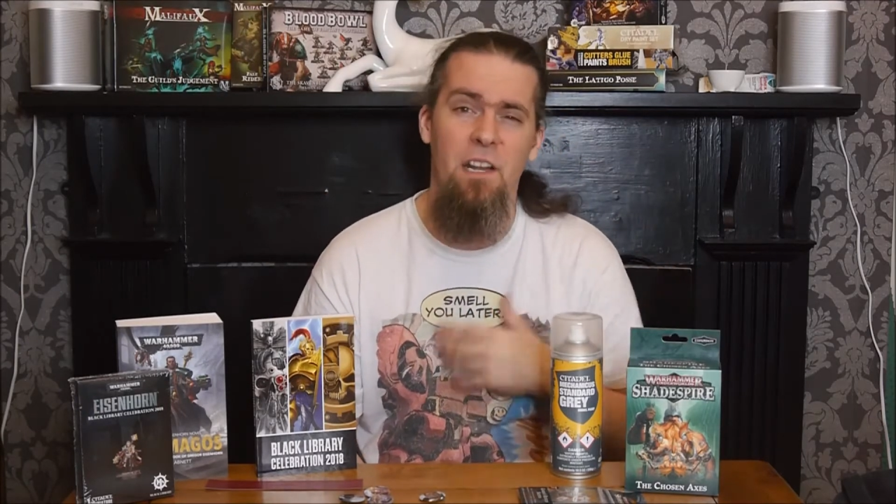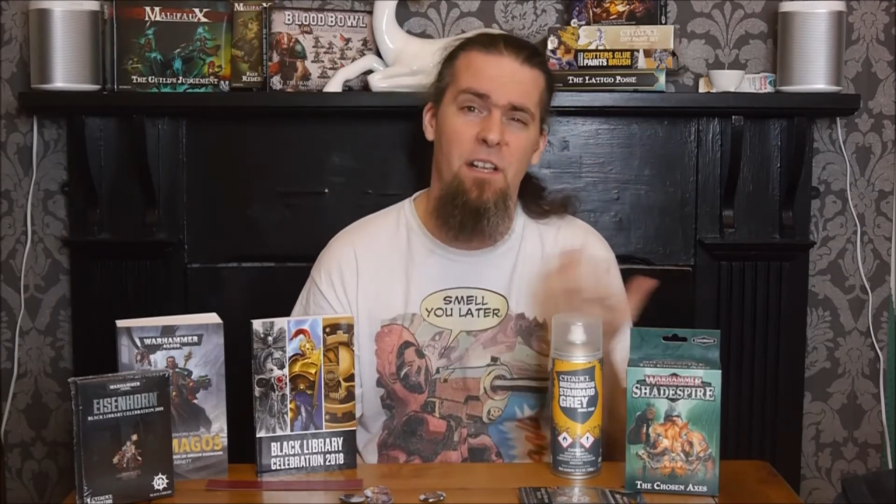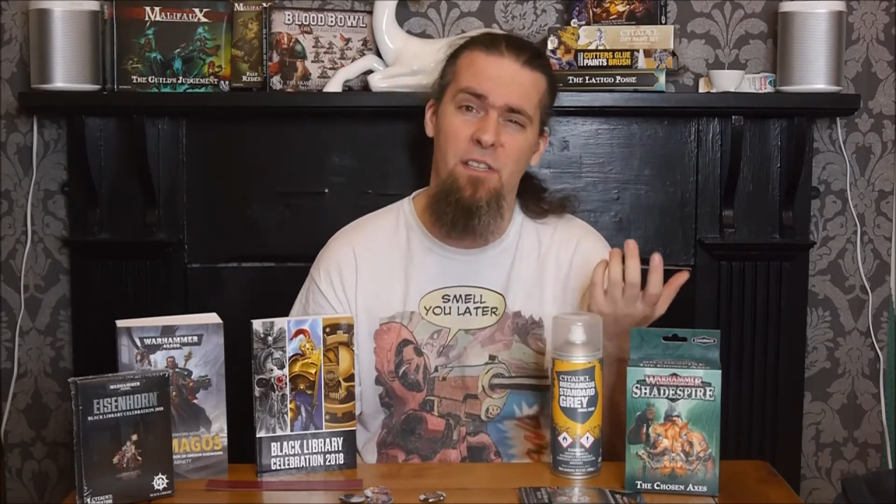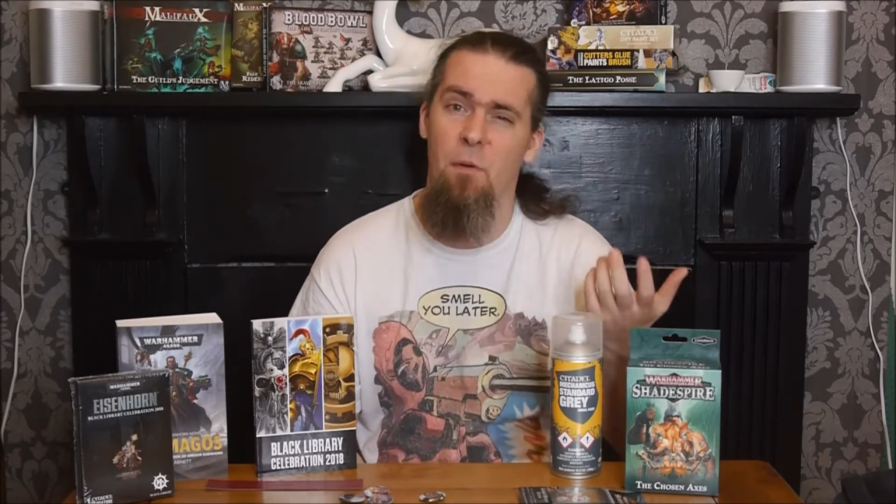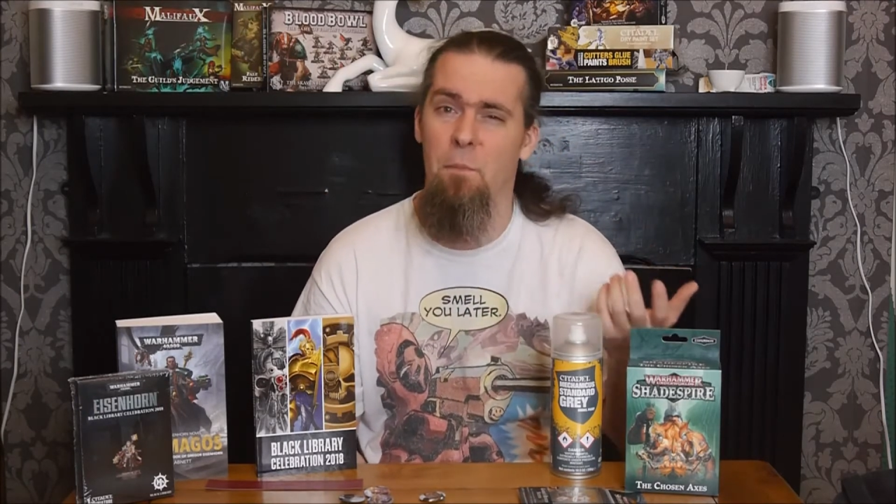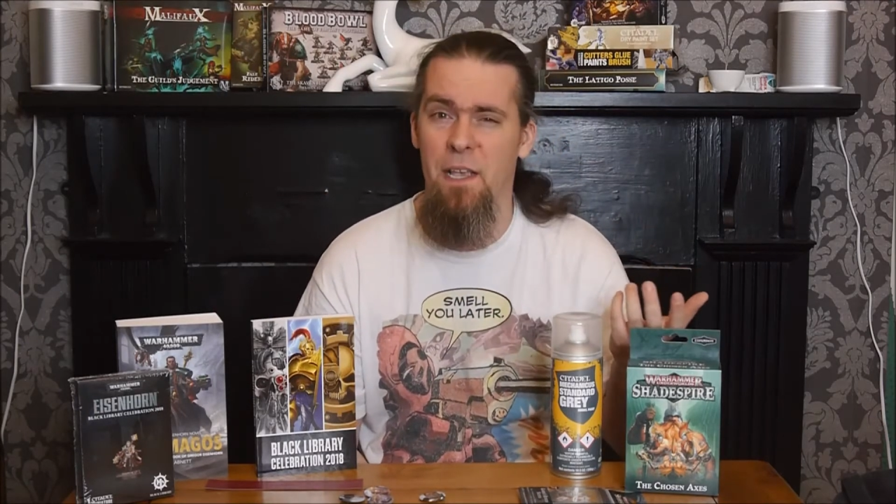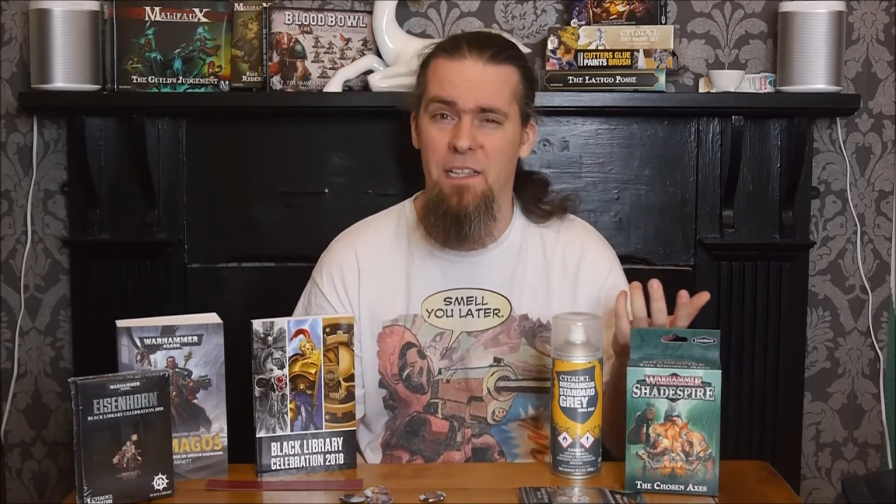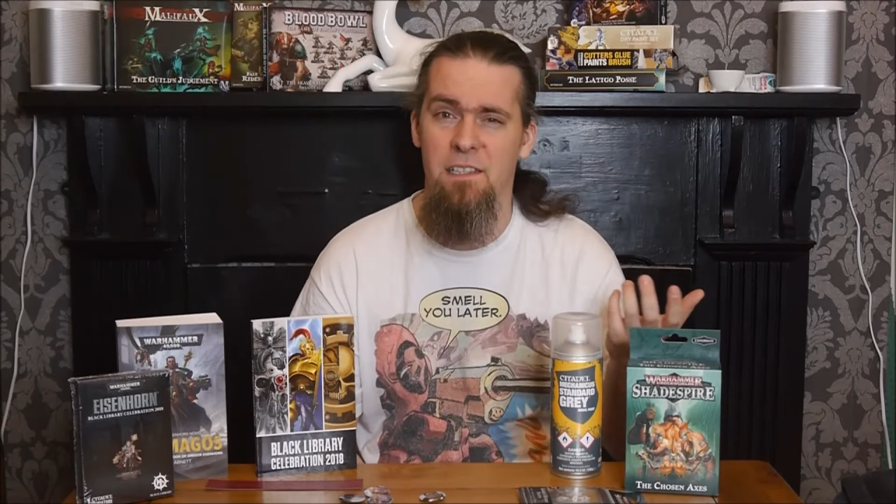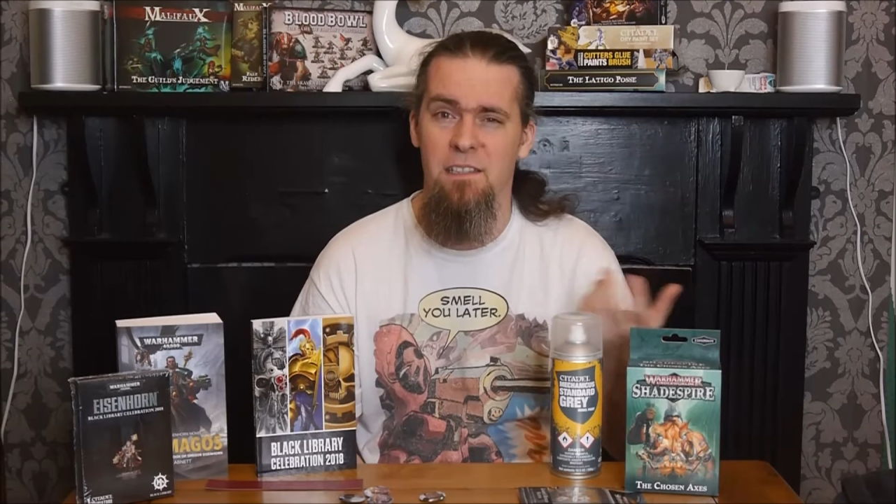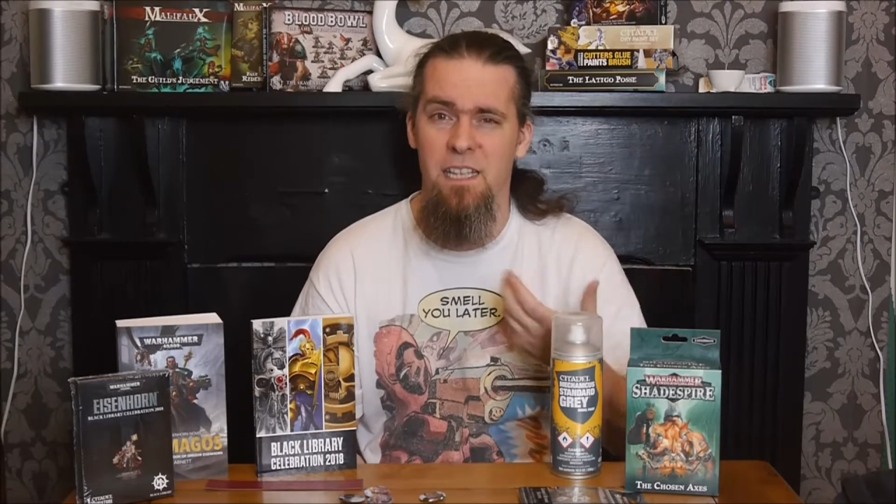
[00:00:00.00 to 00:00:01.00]
I know it's not
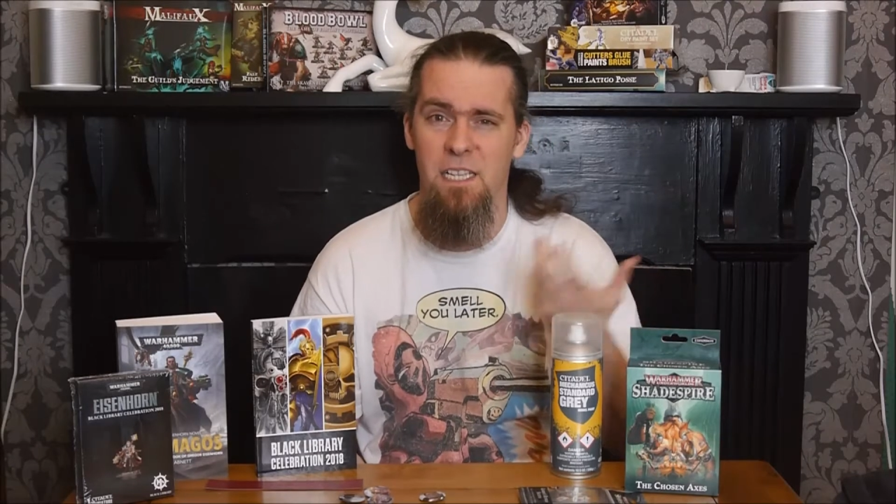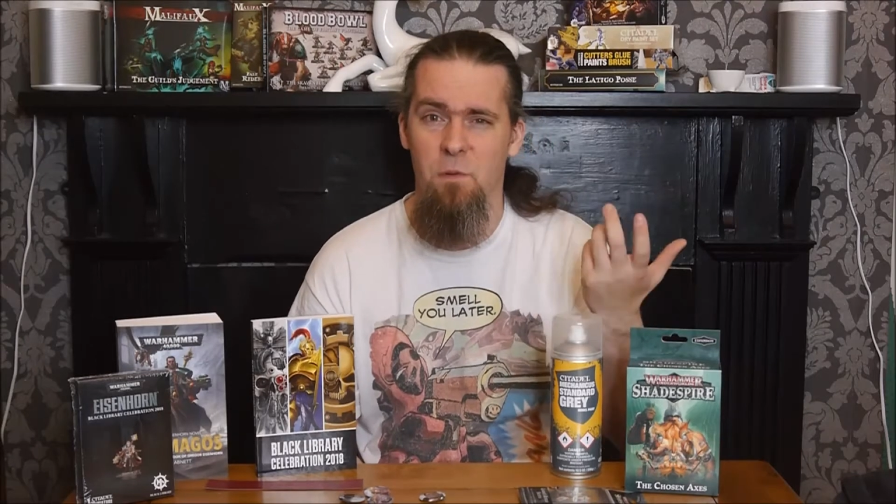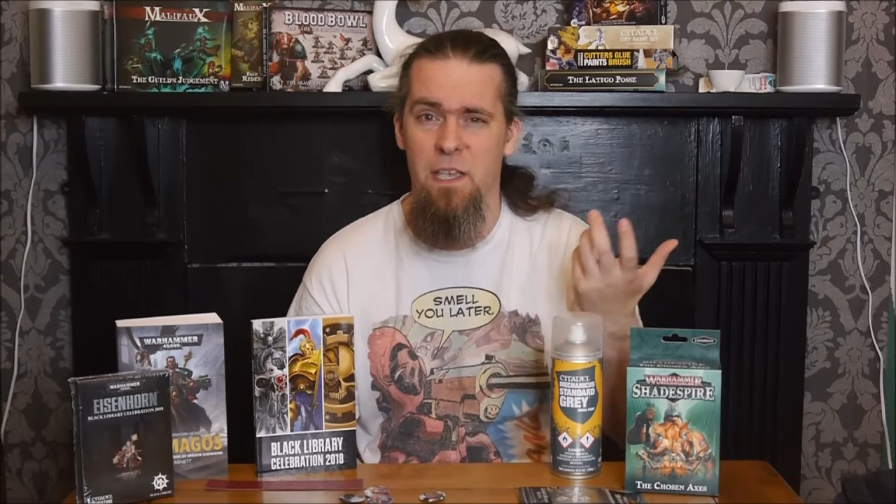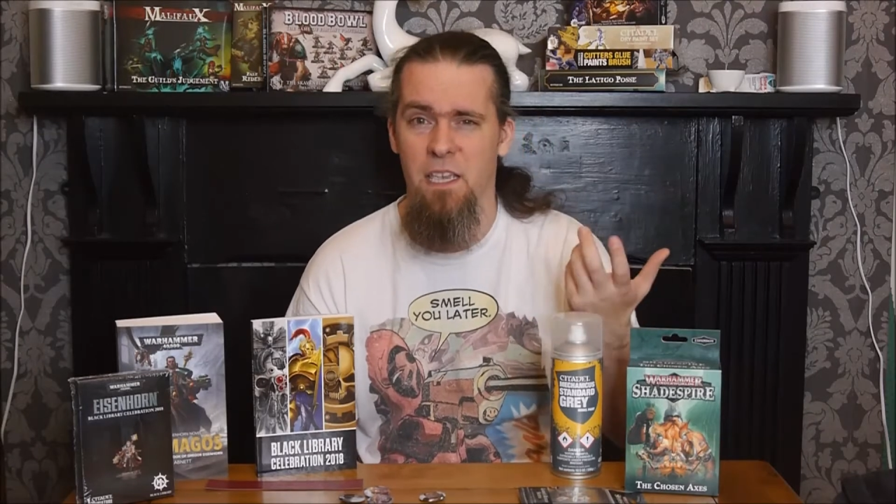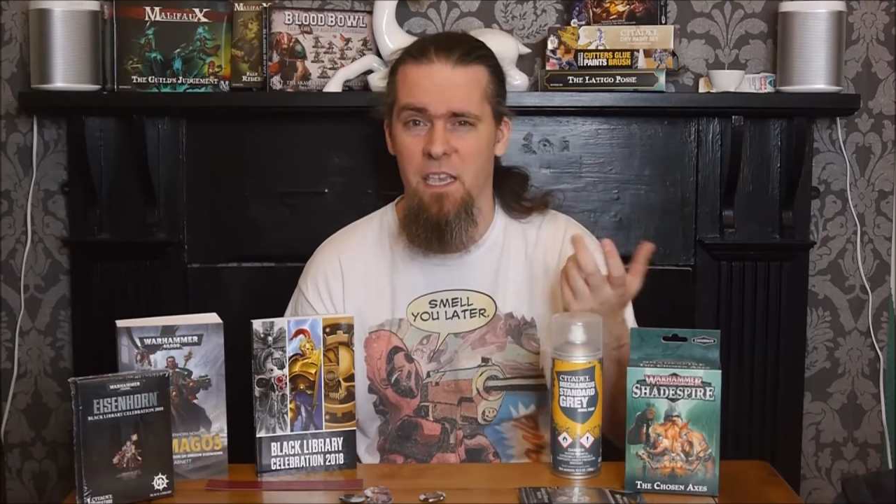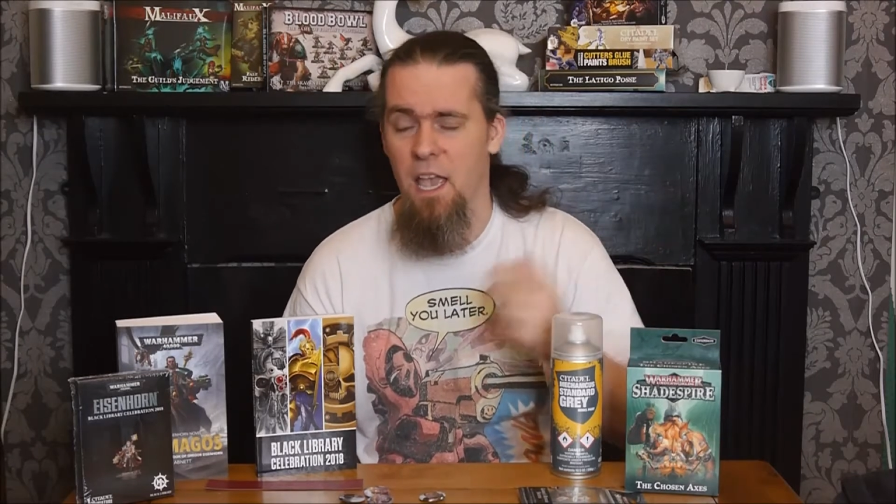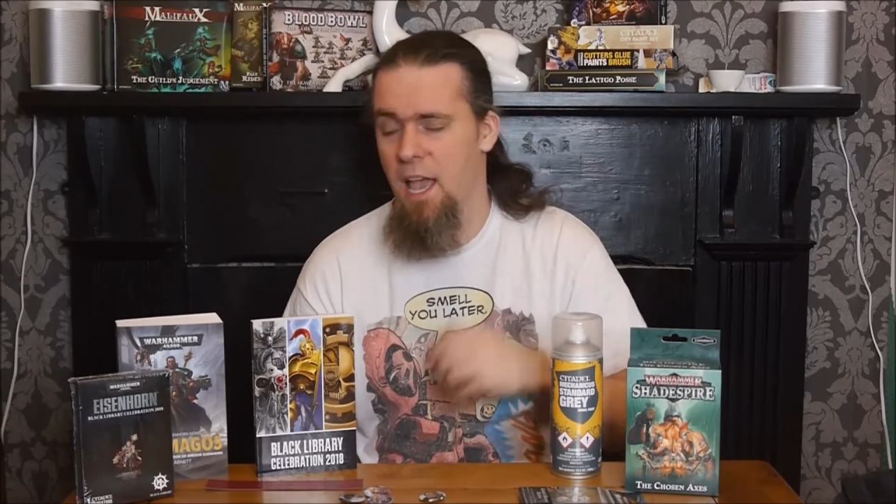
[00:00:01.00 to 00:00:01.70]
big this week,